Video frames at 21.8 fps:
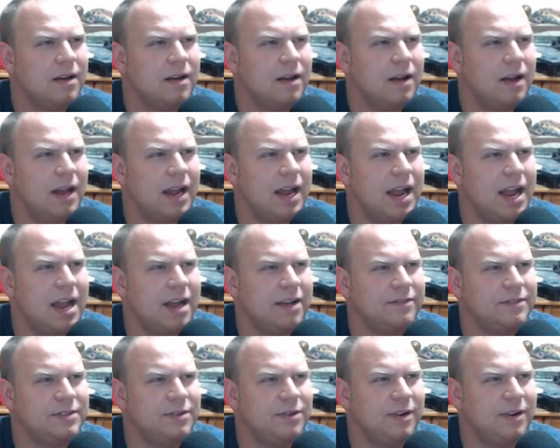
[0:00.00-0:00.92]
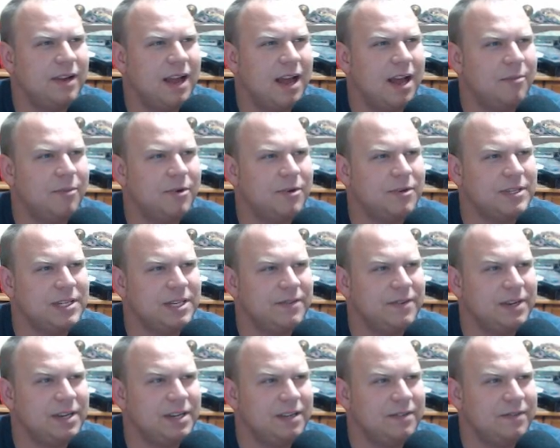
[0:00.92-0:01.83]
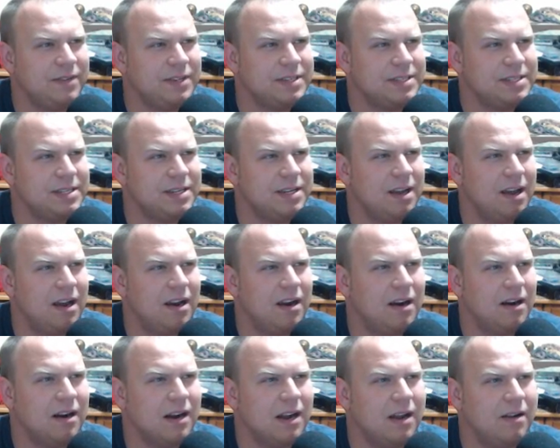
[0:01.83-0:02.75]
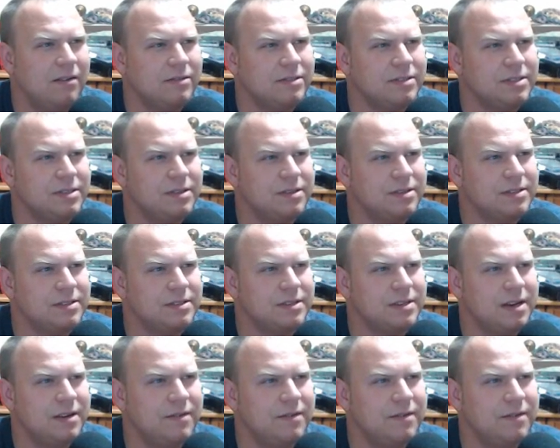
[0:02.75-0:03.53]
I have 2 combo DVD VCR consoles